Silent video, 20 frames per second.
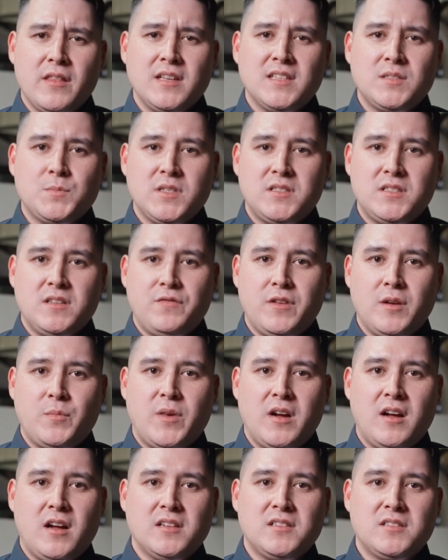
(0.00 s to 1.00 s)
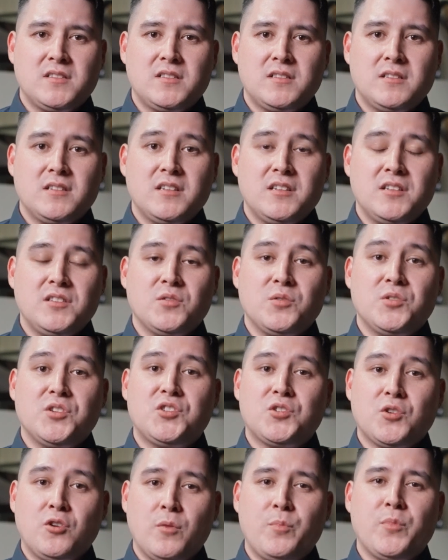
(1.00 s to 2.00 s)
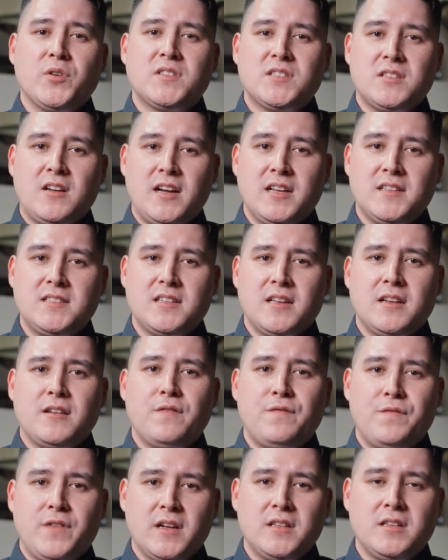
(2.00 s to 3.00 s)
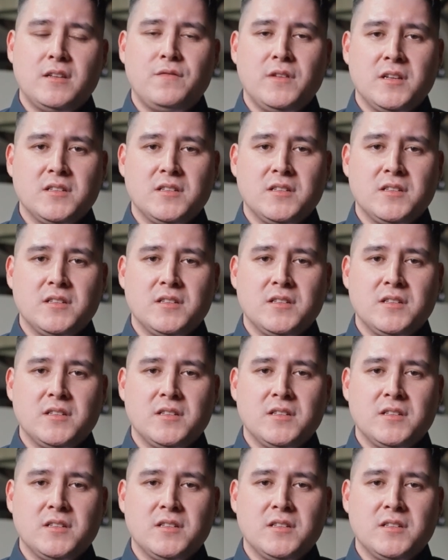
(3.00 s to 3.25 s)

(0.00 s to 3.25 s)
these specific parts to ensure precise and effective